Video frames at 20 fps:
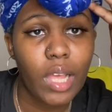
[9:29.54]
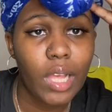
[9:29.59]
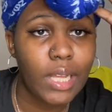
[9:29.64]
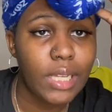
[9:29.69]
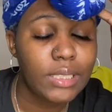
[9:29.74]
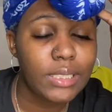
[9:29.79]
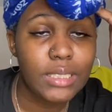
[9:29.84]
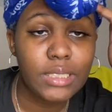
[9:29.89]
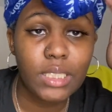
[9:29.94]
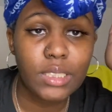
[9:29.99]

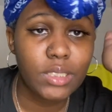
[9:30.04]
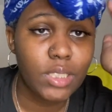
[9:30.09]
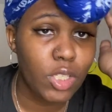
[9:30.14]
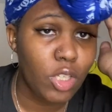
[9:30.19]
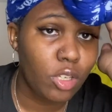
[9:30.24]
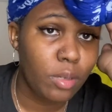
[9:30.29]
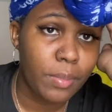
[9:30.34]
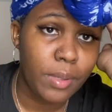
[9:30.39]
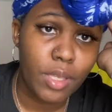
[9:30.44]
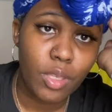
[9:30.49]
just continue
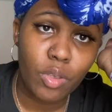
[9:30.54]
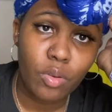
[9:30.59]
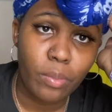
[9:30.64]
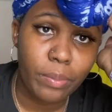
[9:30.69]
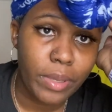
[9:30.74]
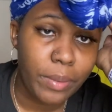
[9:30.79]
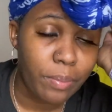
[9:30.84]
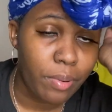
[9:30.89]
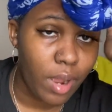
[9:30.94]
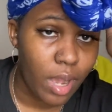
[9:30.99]
to be you and be
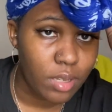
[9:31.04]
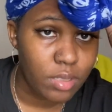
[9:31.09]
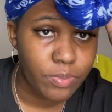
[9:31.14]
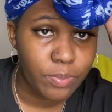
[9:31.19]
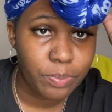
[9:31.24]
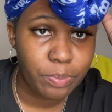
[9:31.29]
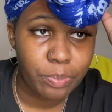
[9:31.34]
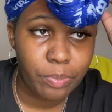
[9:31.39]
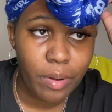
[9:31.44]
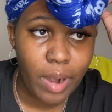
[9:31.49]

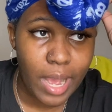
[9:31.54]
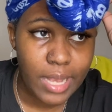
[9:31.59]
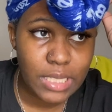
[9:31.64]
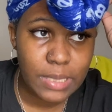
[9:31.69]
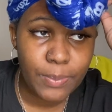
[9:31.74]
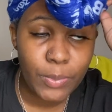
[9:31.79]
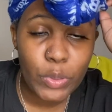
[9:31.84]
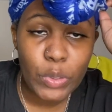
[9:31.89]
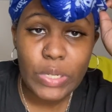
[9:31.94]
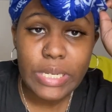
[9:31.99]

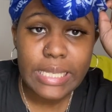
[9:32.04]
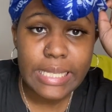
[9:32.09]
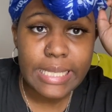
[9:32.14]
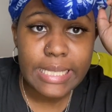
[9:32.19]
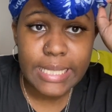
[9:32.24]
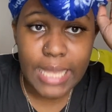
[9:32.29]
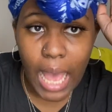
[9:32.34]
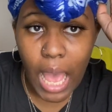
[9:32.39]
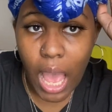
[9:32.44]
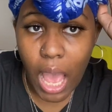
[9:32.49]
prosperous,
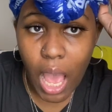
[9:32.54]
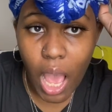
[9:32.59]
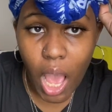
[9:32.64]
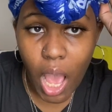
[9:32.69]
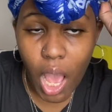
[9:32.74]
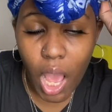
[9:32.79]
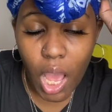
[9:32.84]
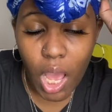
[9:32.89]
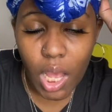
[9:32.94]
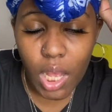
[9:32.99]

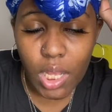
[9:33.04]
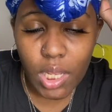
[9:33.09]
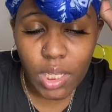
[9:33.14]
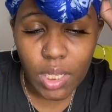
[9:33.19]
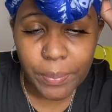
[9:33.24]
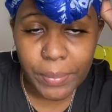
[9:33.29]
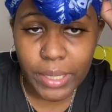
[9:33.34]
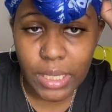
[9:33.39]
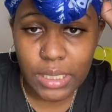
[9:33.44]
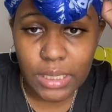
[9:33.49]

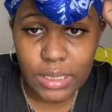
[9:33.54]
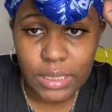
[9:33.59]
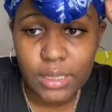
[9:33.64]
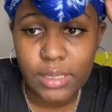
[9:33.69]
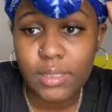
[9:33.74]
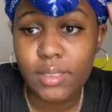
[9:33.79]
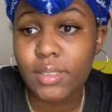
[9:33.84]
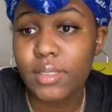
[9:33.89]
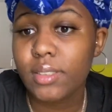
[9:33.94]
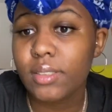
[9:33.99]

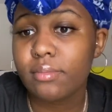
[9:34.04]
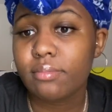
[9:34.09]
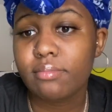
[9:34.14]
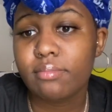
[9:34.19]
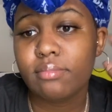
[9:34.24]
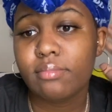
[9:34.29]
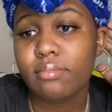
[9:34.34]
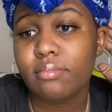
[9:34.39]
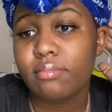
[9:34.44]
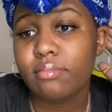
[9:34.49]
because
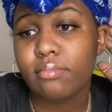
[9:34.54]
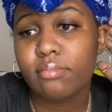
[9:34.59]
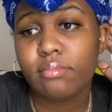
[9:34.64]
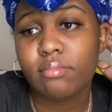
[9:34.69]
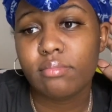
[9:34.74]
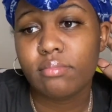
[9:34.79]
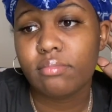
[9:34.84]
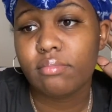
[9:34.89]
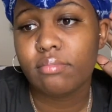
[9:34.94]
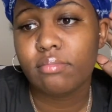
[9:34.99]

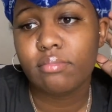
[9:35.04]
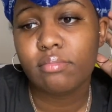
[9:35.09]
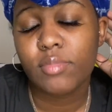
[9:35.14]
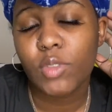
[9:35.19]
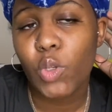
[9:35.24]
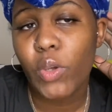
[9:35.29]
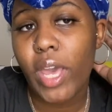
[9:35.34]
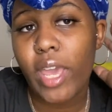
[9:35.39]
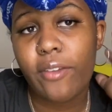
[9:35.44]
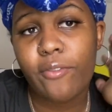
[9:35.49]
you
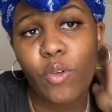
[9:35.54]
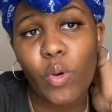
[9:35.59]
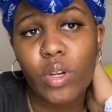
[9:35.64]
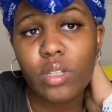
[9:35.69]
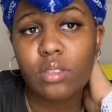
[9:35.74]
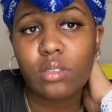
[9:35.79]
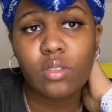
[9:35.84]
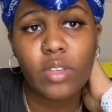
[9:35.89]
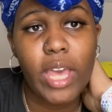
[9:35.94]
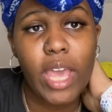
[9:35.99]
can't
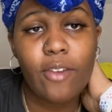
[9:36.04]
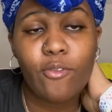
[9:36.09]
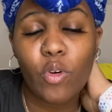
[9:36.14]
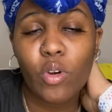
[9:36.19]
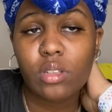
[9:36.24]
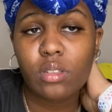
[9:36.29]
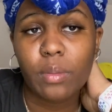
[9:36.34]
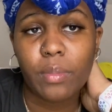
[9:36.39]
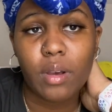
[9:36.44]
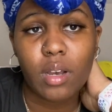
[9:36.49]
force
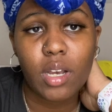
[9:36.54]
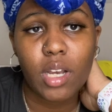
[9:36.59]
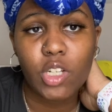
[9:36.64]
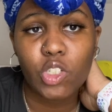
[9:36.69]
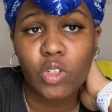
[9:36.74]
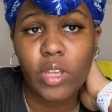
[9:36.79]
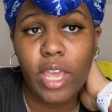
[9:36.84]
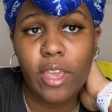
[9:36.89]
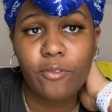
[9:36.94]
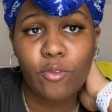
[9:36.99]
a bond. You
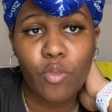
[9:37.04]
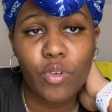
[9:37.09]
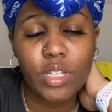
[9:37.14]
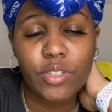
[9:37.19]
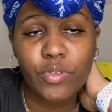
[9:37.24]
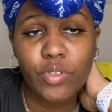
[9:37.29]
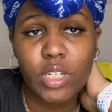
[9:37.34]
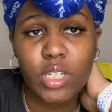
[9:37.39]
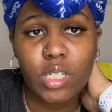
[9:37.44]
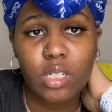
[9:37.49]
can't force
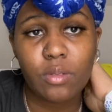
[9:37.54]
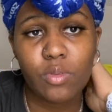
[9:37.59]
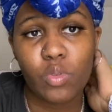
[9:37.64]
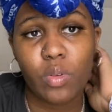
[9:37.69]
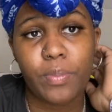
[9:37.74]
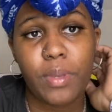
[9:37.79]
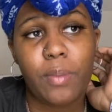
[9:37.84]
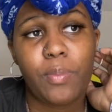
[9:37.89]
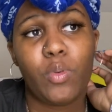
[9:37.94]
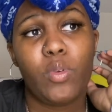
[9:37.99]
friendships with
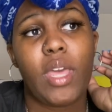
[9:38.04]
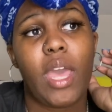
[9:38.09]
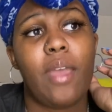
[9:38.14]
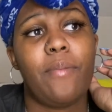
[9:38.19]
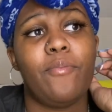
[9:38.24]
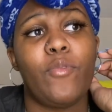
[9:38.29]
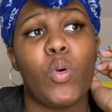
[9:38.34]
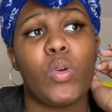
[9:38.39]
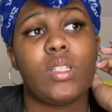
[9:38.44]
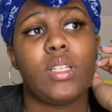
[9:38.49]
people. You can't
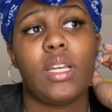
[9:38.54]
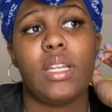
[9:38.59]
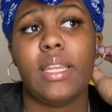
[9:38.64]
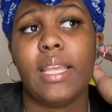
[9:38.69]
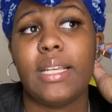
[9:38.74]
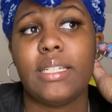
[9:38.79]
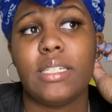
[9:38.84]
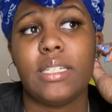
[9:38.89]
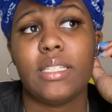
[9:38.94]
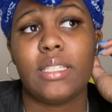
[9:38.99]
force
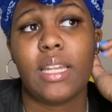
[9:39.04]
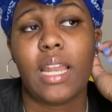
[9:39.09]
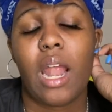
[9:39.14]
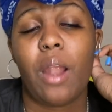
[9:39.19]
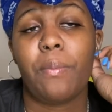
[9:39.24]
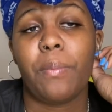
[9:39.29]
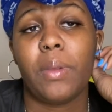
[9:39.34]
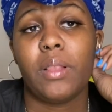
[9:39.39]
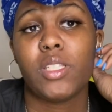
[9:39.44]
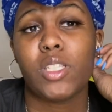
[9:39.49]
connections. And
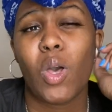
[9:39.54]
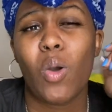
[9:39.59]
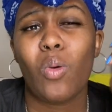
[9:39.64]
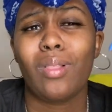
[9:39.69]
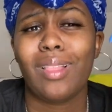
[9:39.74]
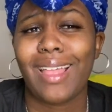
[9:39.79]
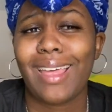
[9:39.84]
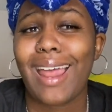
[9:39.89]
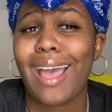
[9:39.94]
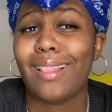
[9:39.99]
I'm so
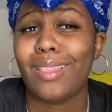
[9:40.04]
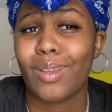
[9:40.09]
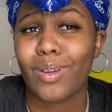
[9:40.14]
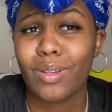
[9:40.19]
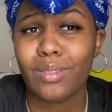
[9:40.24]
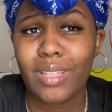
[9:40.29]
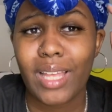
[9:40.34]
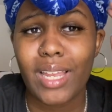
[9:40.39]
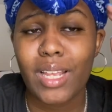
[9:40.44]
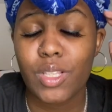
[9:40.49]
glad I learned
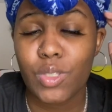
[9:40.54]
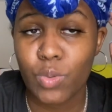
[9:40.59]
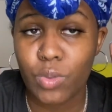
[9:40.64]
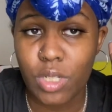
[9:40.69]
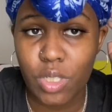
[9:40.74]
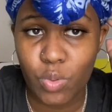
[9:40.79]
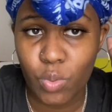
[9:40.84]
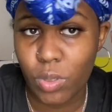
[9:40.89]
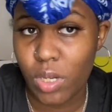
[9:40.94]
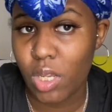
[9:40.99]
that in
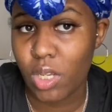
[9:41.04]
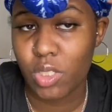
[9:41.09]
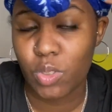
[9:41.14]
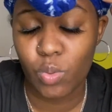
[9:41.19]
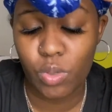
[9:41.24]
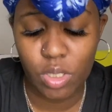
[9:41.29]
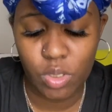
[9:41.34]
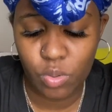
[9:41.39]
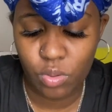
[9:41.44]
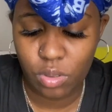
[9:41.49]
2020, because
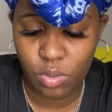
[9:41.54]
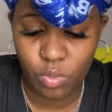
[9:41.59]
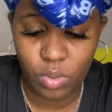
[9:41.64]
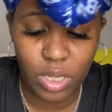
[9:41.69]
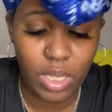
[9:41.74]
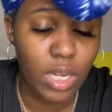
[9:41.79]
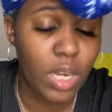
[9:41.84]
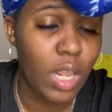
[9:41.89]
2021,